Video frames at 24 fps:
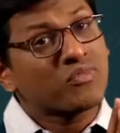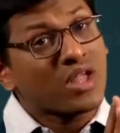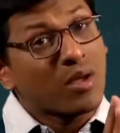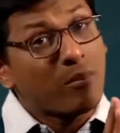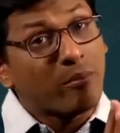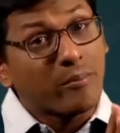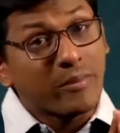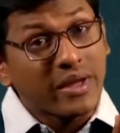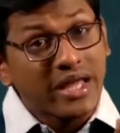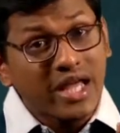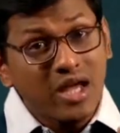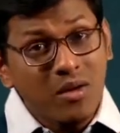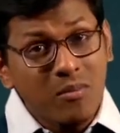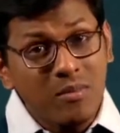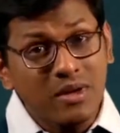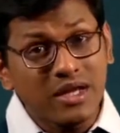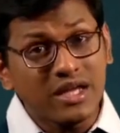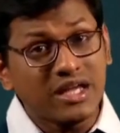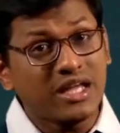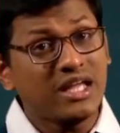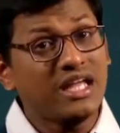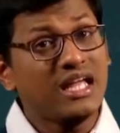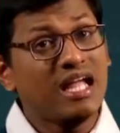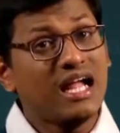
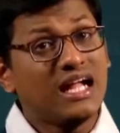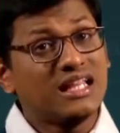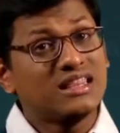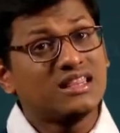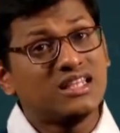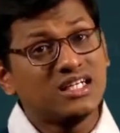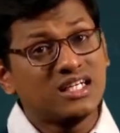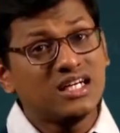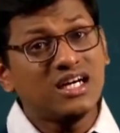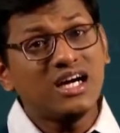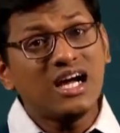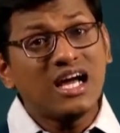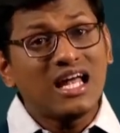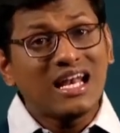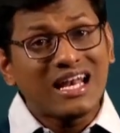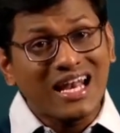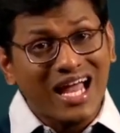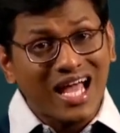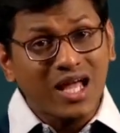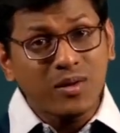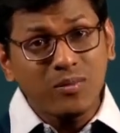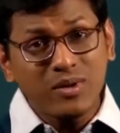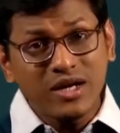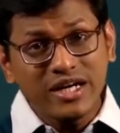Maybe the
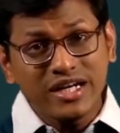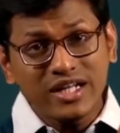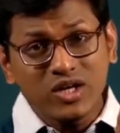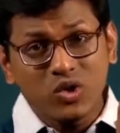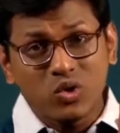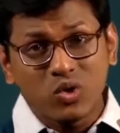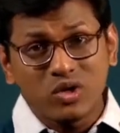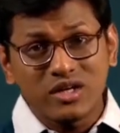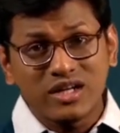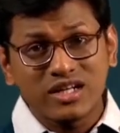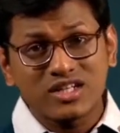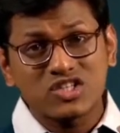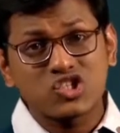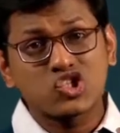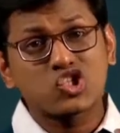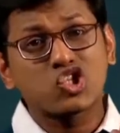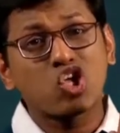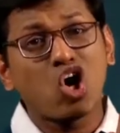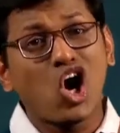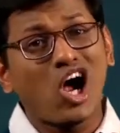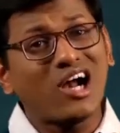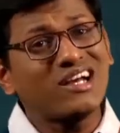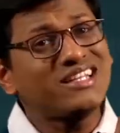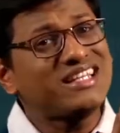liability holders
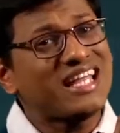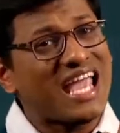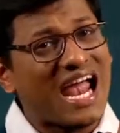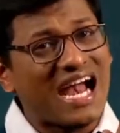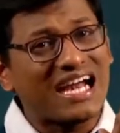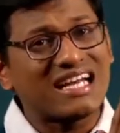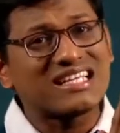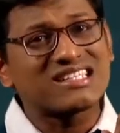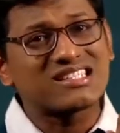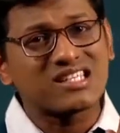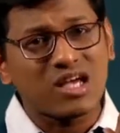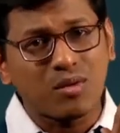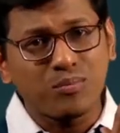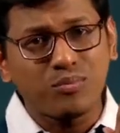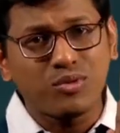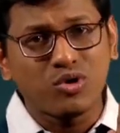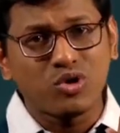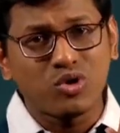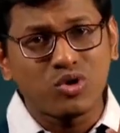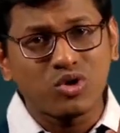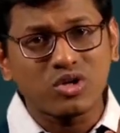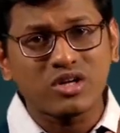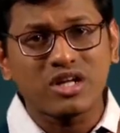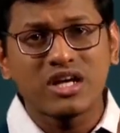thought they had a
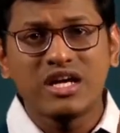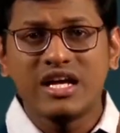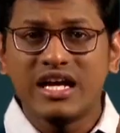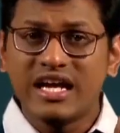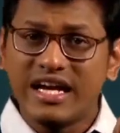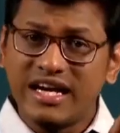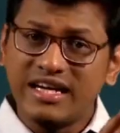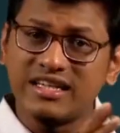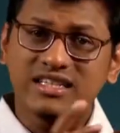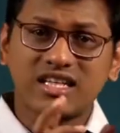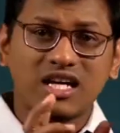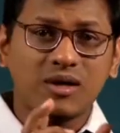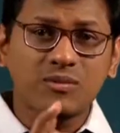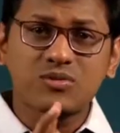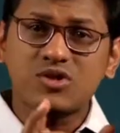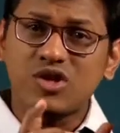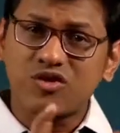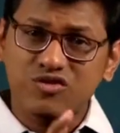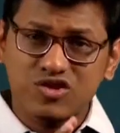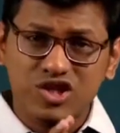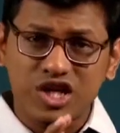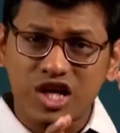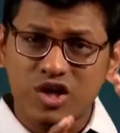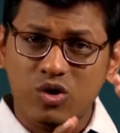support in terms
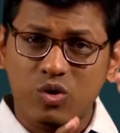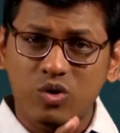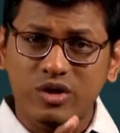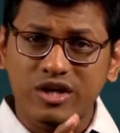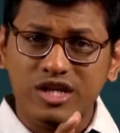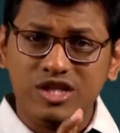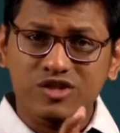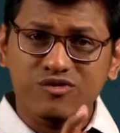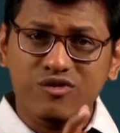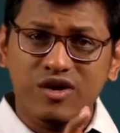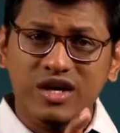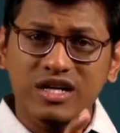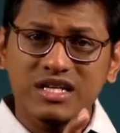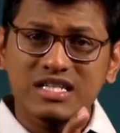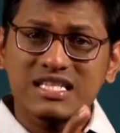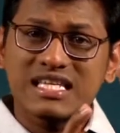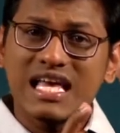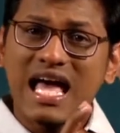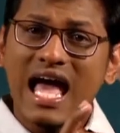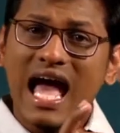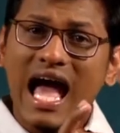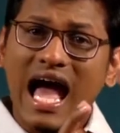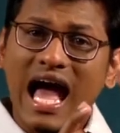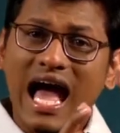of shareholders funds
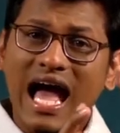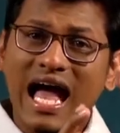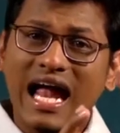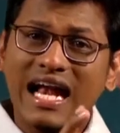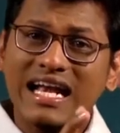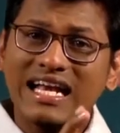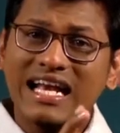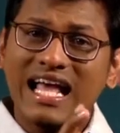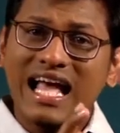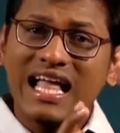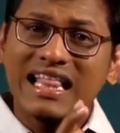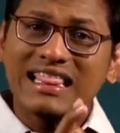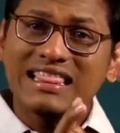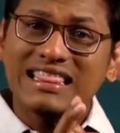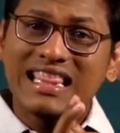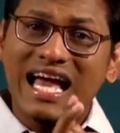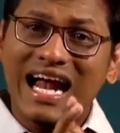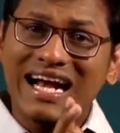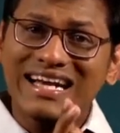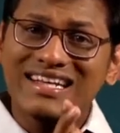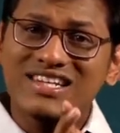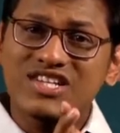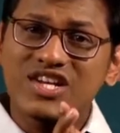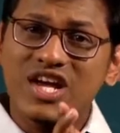and
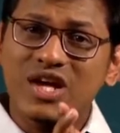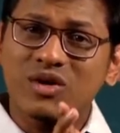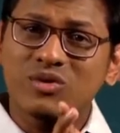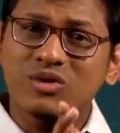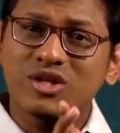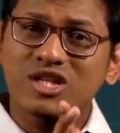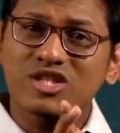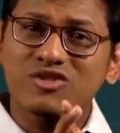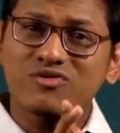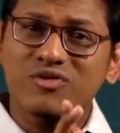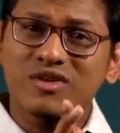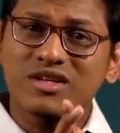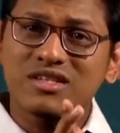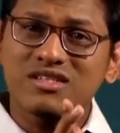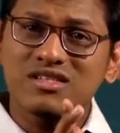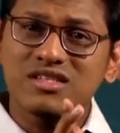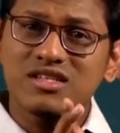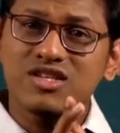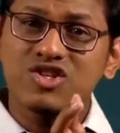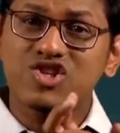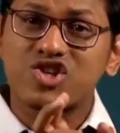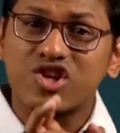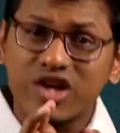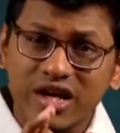that shareholders funds
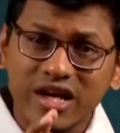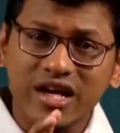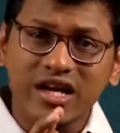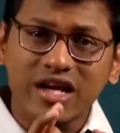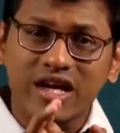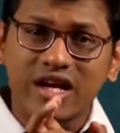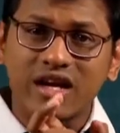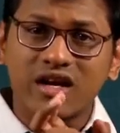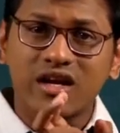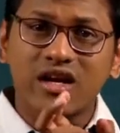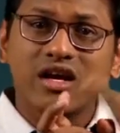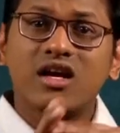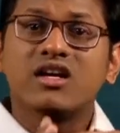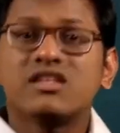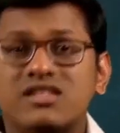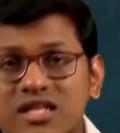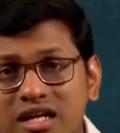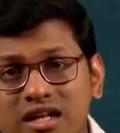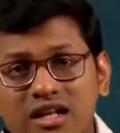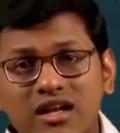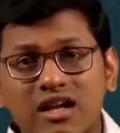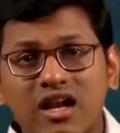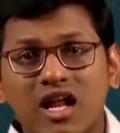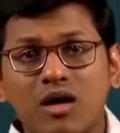is shrinking.
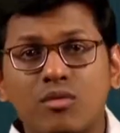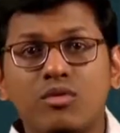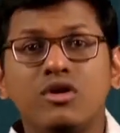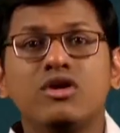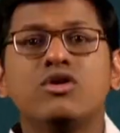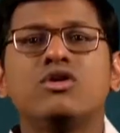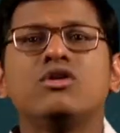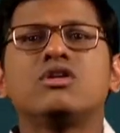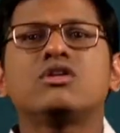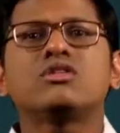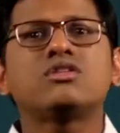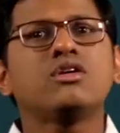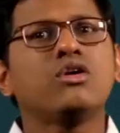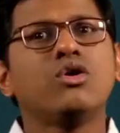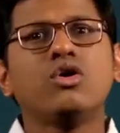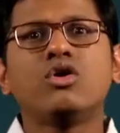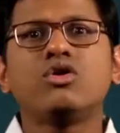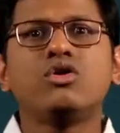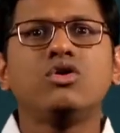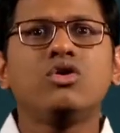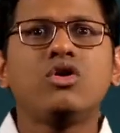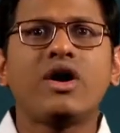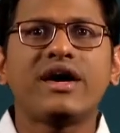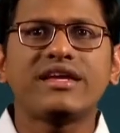Suddenly liability holders say, oh
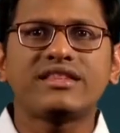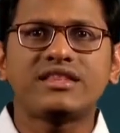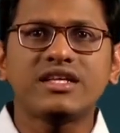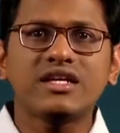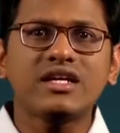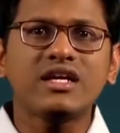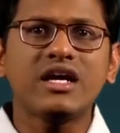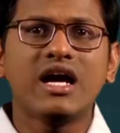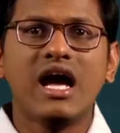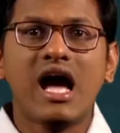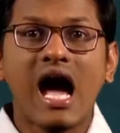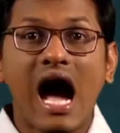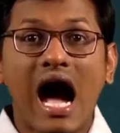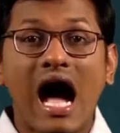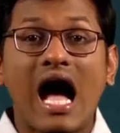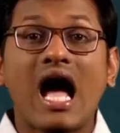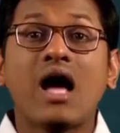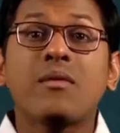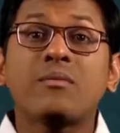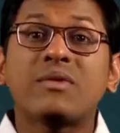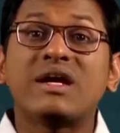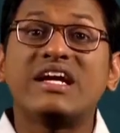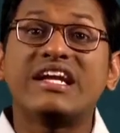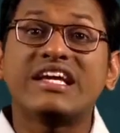no, I think I
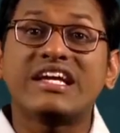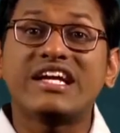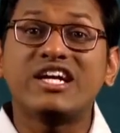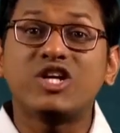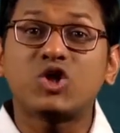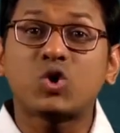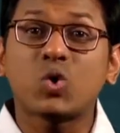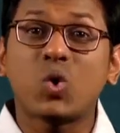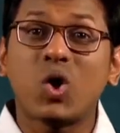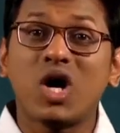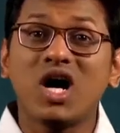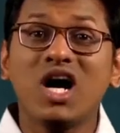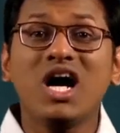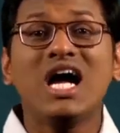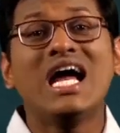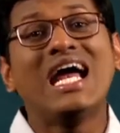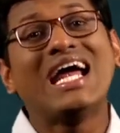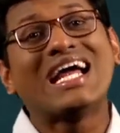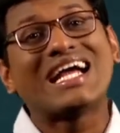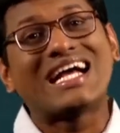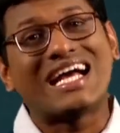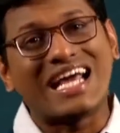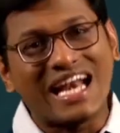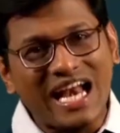am getting into a
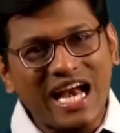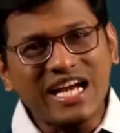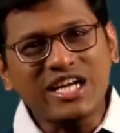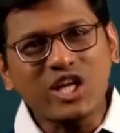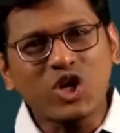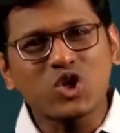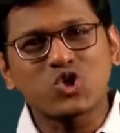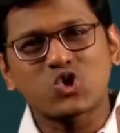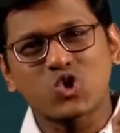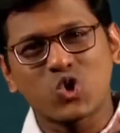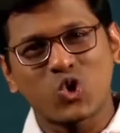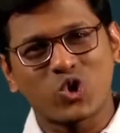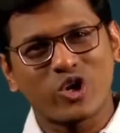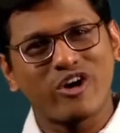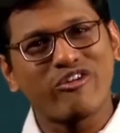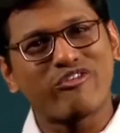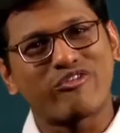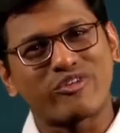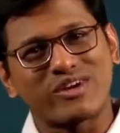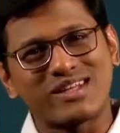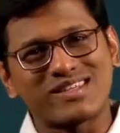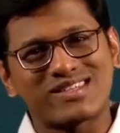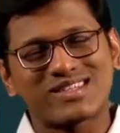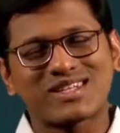greater zone
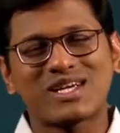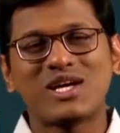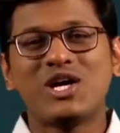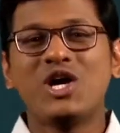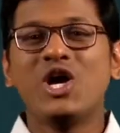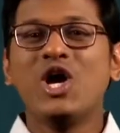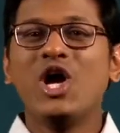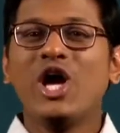of risk.